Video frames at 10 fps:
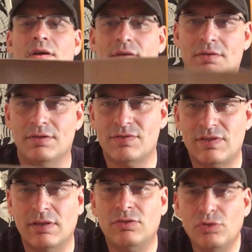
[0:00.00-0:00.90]
You didn't
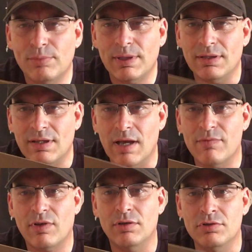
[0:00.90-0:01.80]
see it too many
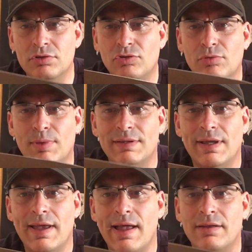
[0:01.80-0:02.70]
times on YouTube, but
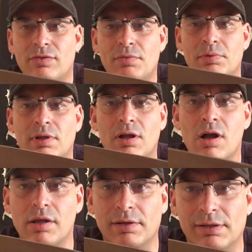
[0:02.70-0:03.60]
they had it through the
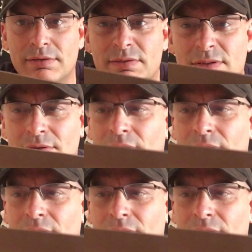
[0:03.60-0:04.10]
gauntlet,